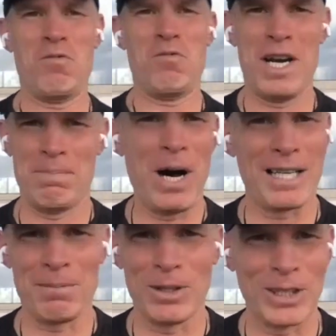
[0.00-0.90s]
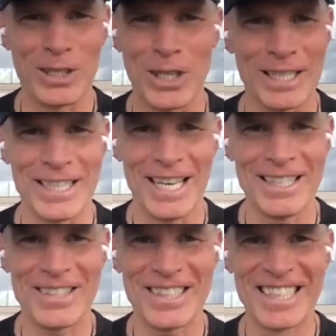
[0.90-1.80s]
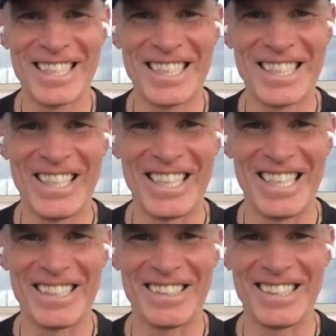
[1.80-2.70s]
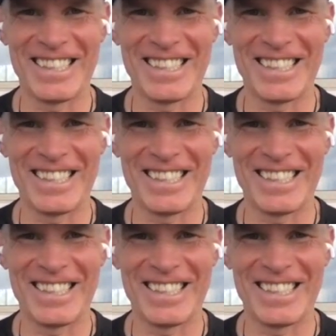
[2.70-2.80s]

win a bodybuilding contest on a